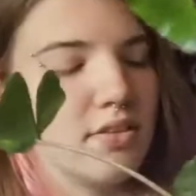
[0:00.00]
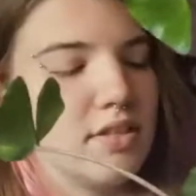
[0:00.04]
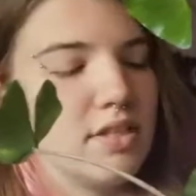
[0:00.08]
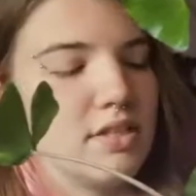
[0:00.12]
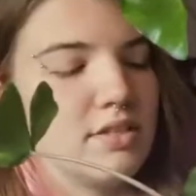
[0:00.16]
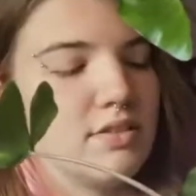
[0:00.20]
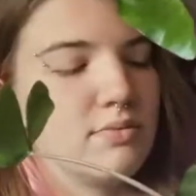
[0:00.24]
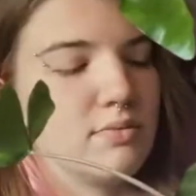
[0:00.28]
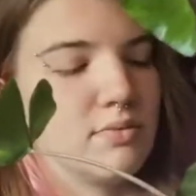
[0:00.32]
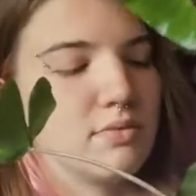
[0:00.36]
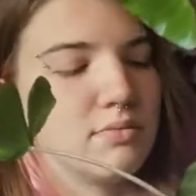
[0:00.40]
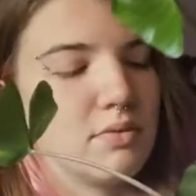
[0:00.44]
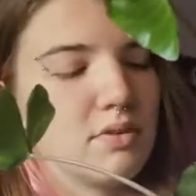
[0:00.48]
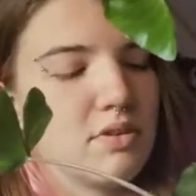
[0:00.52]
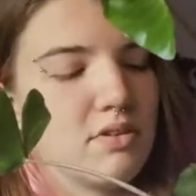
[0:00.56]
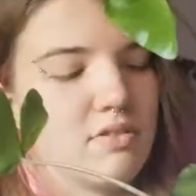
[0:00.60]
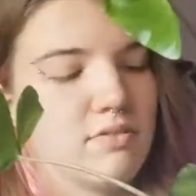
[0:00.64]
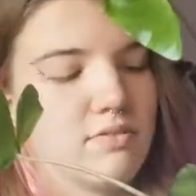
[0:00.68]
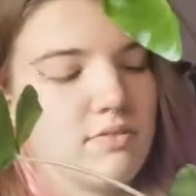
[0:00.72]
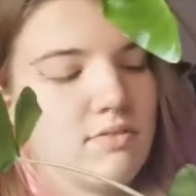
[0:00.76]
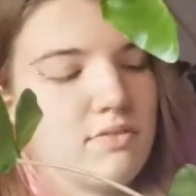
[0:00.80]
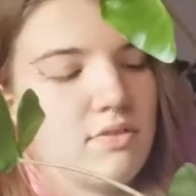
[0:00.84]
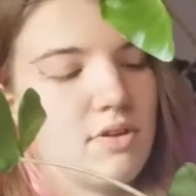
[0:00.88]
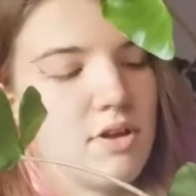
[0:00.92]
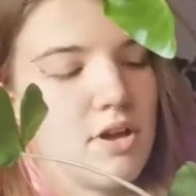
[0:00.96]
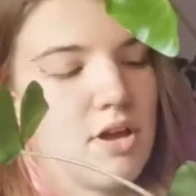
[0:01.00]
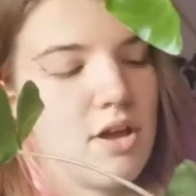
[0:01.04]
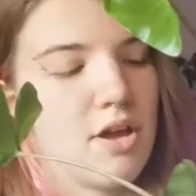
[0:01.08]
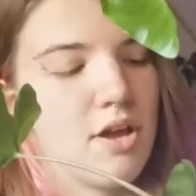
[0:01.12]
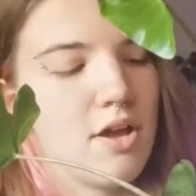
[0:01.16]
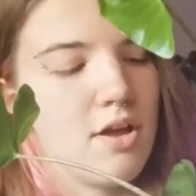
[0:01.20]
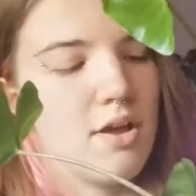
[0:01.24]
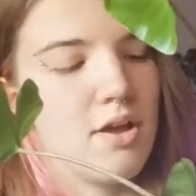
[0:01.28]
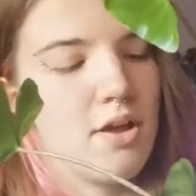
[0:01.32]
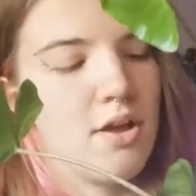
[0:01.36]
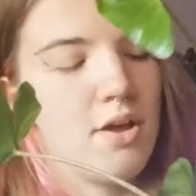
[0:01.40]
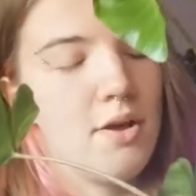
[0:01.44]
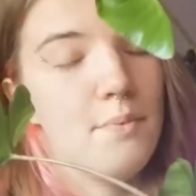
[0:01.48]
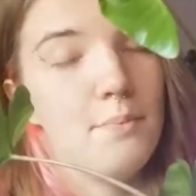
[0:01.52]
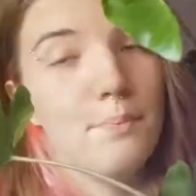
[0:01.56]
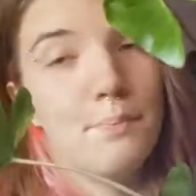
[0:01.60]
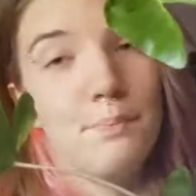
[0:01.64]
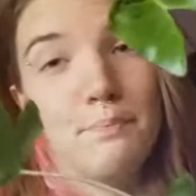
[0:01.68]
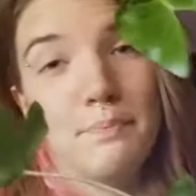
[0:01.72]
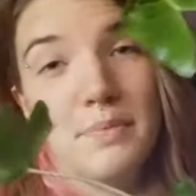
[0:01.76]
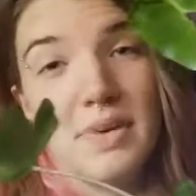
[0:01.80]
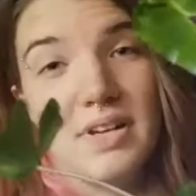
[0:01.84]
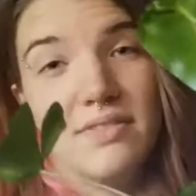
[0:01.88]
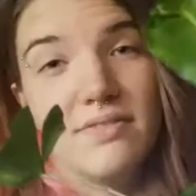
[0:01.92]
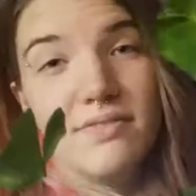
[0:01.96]
This was one of
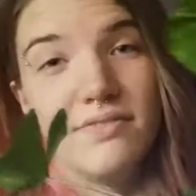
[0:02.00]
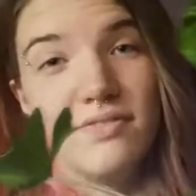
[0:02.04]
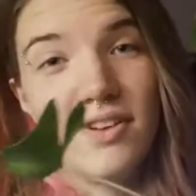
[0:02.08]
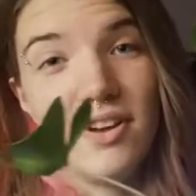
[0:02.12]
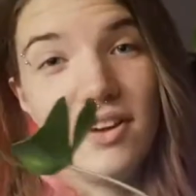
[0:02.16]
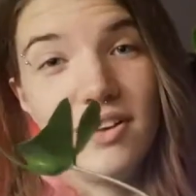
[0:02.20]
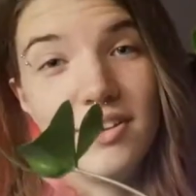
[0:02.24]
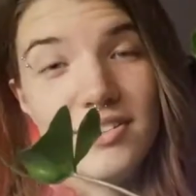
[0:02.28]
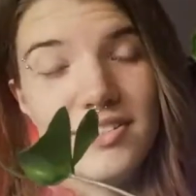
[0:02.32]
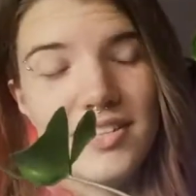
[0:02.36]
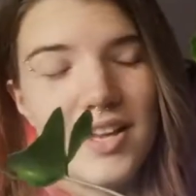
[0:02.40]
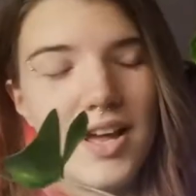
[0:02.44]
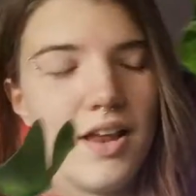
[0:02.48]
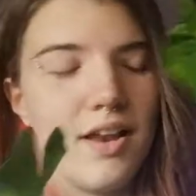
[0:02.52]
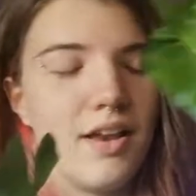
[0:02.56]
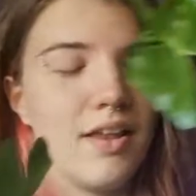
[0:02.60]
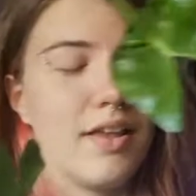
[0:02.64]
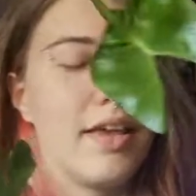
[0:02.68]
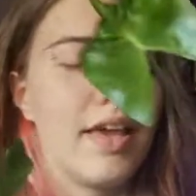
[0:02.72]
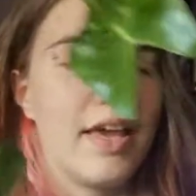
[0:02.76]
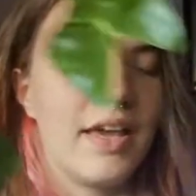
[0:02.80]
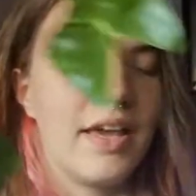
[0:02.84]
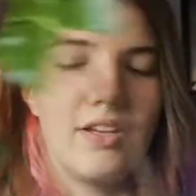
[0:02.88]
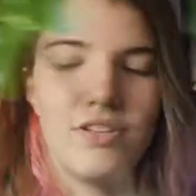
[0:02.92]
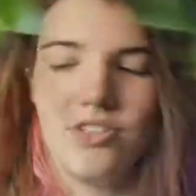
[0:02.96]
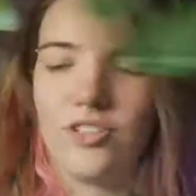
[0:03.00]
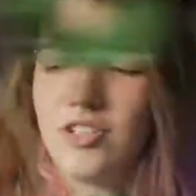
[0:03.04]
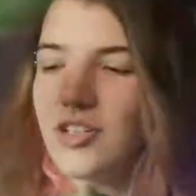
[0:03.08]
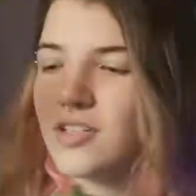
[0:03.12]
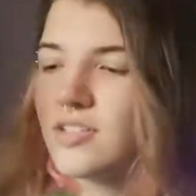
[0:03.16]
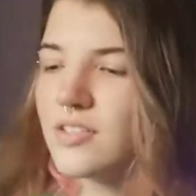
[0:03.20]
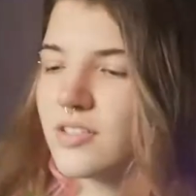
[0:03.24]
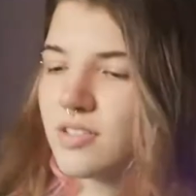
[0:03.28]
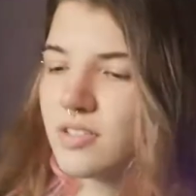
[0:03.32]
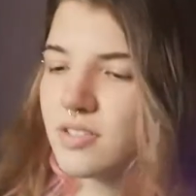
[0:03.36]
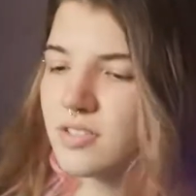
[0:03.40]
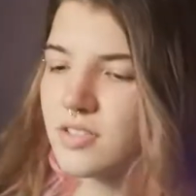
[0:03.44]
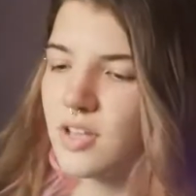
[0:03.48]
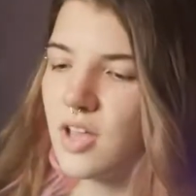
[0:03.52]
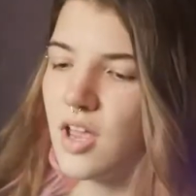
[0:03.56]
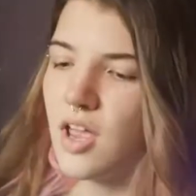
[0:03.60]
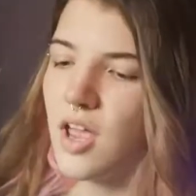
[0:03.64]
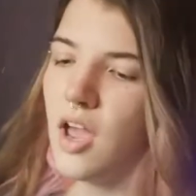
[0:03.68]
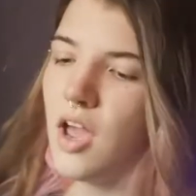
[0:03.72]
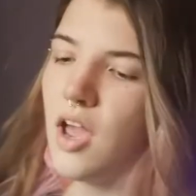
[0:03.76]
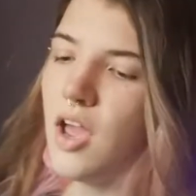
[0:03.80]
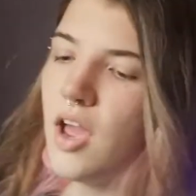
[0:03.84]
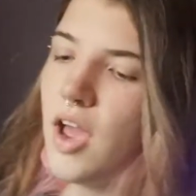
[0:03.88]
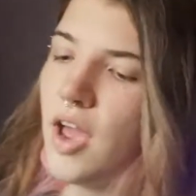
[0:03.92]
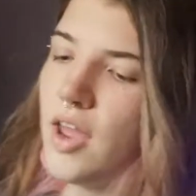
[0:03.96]
my first alocasias,
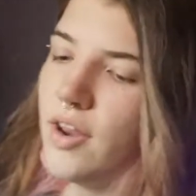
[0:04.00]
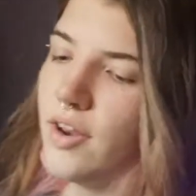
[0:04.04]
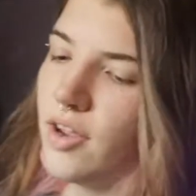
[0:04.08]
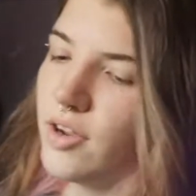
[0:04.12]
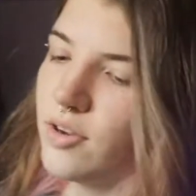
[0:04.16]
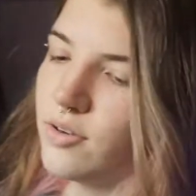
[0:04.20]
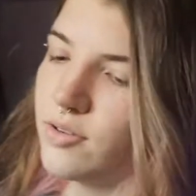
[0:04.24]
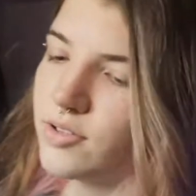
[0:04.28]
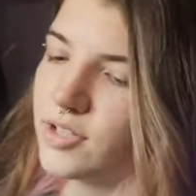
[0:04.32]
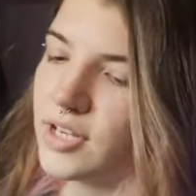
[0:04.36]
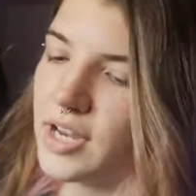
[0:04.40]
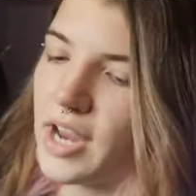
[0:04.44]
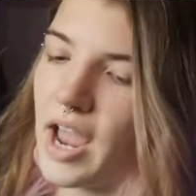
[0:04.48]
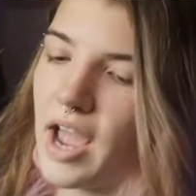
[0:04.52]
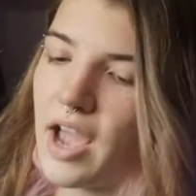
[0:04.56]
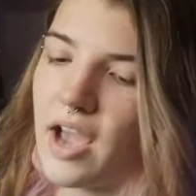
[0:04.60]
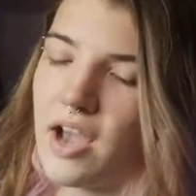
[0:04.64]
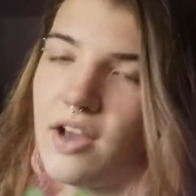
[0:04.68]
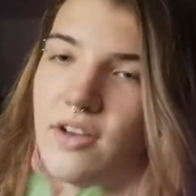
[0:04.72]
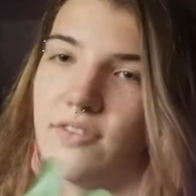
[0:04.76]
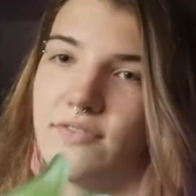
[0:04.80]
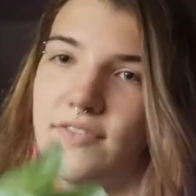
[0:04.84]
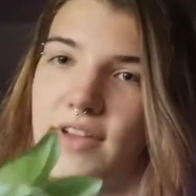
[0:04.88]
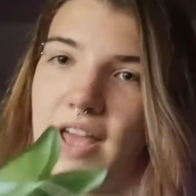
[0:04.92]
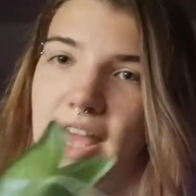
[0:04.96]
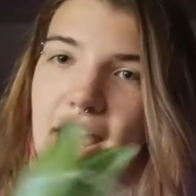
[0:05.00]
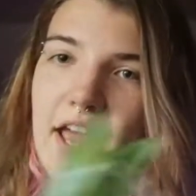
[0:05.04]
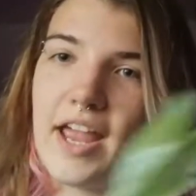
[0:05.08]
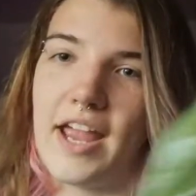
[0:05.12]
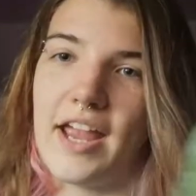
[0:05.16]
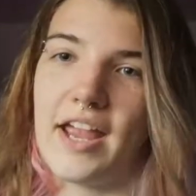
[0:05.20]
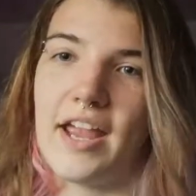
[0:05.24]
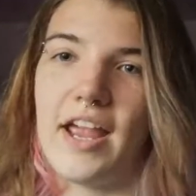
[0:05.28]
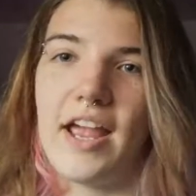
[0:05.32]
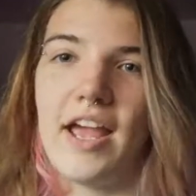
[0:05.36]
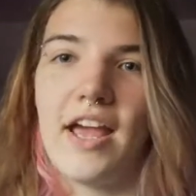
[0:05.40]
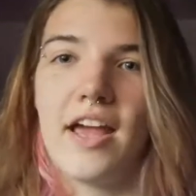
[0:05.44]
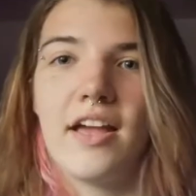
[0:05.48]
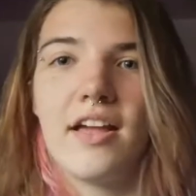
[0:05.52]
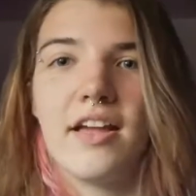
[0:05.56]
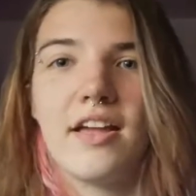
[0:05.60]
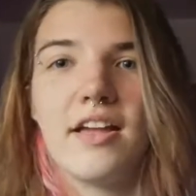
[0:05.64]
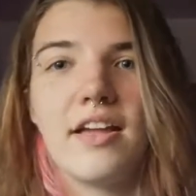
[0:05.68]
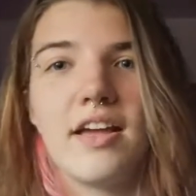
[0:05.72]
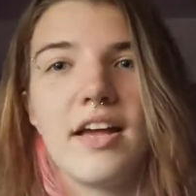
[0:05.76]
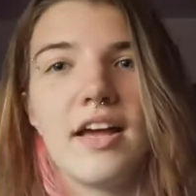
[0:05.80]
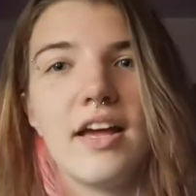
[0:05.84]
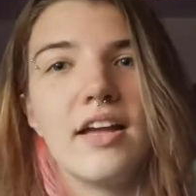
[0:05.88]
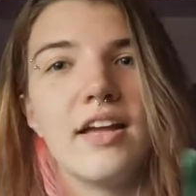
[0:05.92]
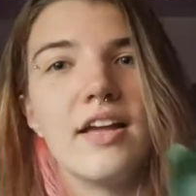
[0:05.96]
and I also have a
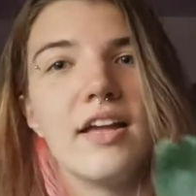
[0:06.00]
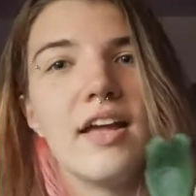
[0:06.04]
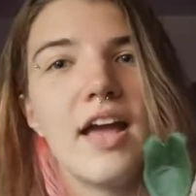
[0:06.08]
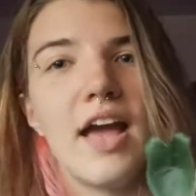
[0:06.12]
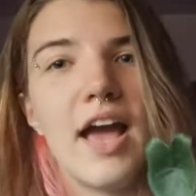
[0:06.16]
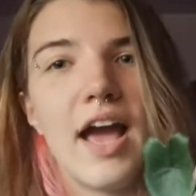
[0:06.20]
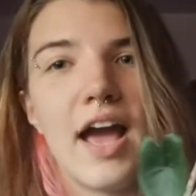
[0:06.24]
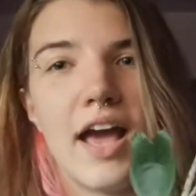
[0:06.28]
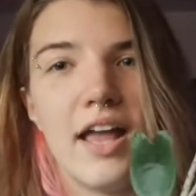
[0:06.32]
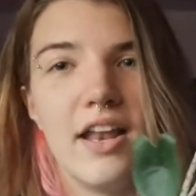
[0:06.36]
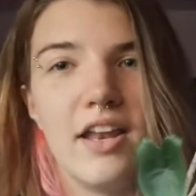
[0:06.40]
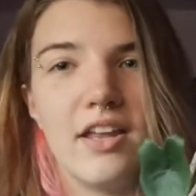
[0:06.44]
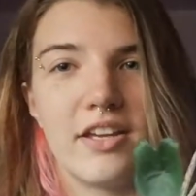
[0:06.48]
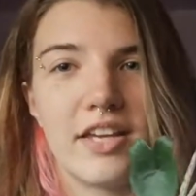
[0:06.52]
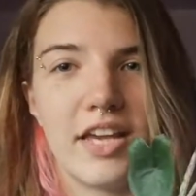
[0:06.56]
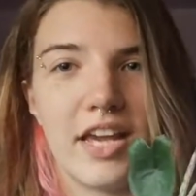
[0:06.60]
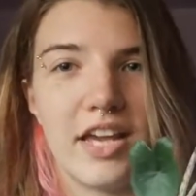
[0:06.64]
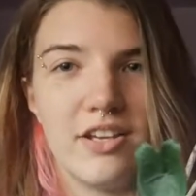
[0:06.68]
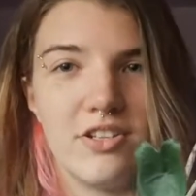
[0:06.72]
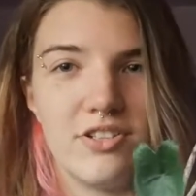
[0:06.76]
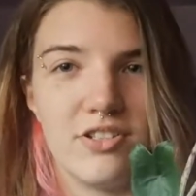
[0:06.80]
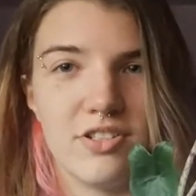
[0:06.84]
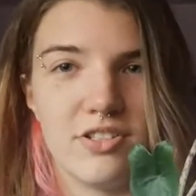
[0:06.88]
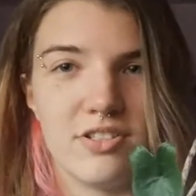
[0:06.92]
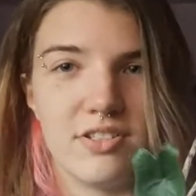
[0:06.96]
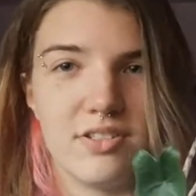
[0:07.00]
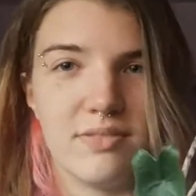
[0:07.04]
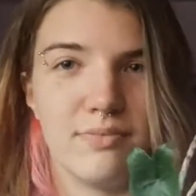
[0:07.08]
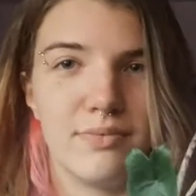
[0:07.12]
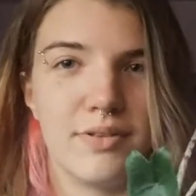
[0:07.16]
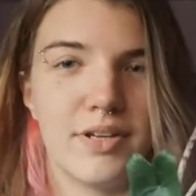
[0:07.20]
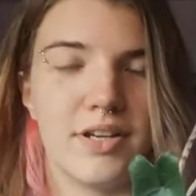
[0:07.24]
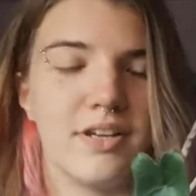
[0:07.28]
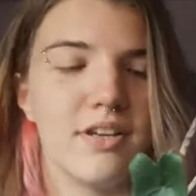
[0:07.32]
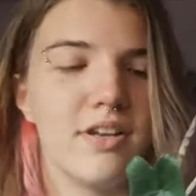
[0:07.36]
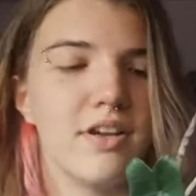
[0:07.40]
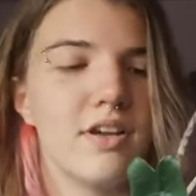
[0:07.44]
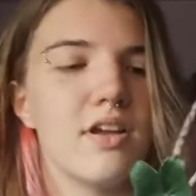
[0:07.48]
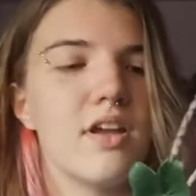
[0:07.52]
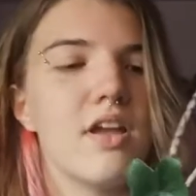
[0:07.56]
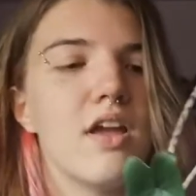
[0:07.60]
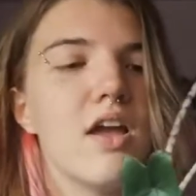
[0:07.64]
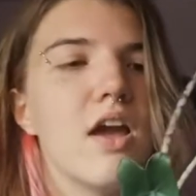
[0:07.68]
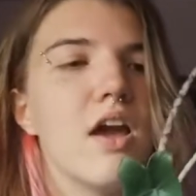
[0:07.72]
Alocasia zebrina.